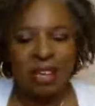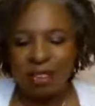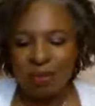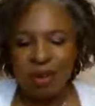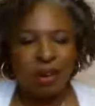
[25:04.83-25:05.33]

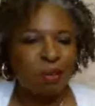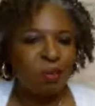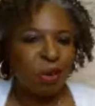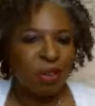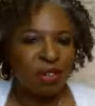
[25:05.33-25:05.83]
You are
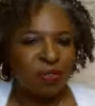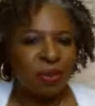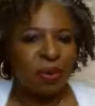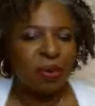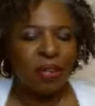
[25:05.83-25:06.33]

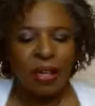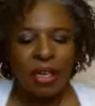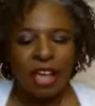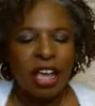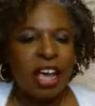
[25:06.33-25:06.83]
wonderful.
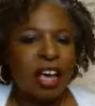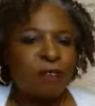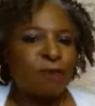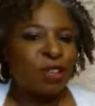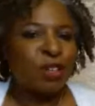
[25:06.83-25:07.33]

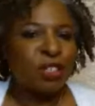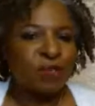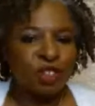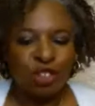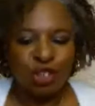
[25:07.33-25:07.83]
For those
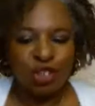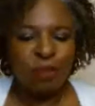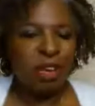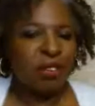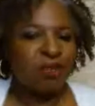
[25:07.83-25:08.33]
of you joining
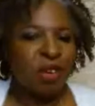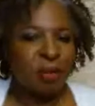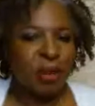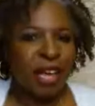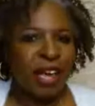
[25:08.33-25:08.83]
me on the
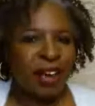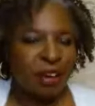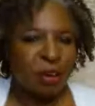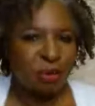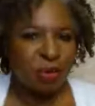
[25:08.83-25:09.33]
replay, I
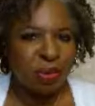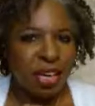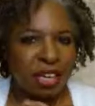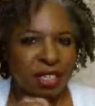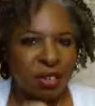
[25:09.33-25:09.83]
hope you
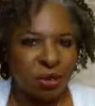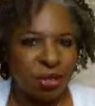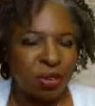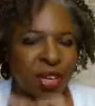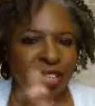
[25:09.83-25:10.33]

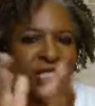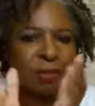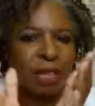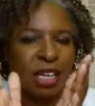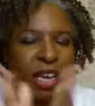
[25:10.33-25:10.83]
also get
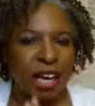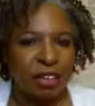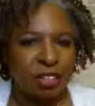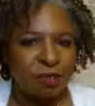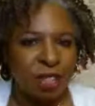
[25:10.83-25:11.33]
something
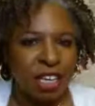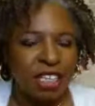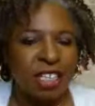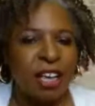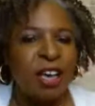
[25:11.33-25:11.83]
out of
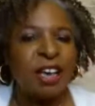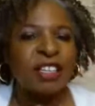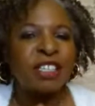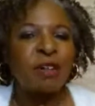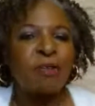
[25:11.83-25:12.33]
this.
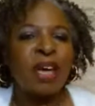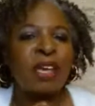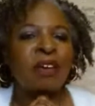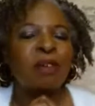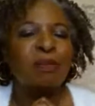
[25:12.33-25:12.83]
So may
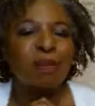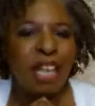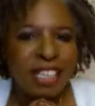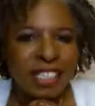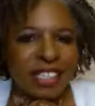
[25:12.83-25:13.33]
God
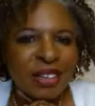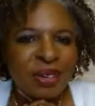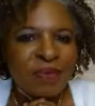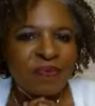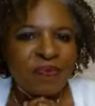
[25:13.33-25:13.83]
bless
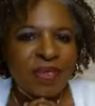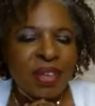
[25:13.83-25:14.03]
you.